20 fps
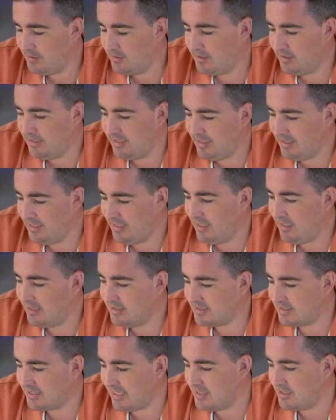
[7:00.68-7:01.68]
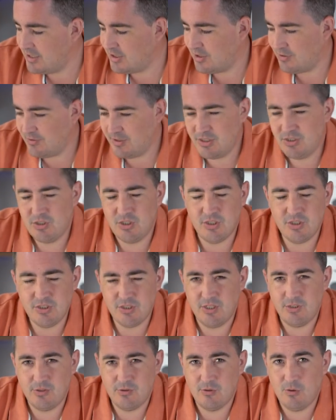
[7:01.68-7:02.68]
The sensor is just
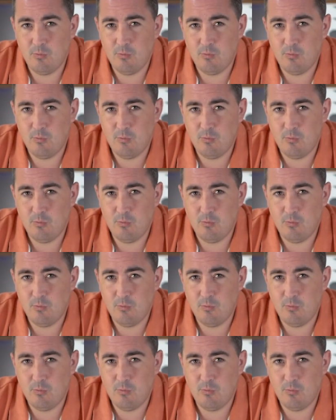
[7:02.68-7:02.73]
under